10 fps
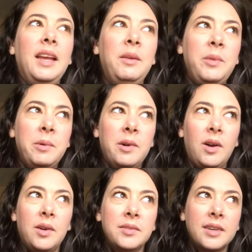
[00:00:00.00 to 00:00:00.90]
we were
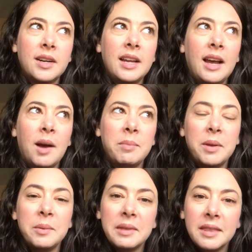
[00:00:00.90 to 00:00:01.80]
all very happy
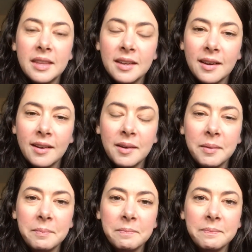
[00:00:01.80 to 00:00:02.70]

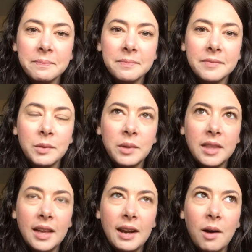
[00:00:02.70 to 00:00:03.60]
with
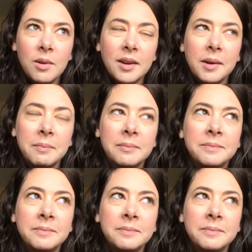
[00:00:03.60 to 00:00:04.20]
that outcome.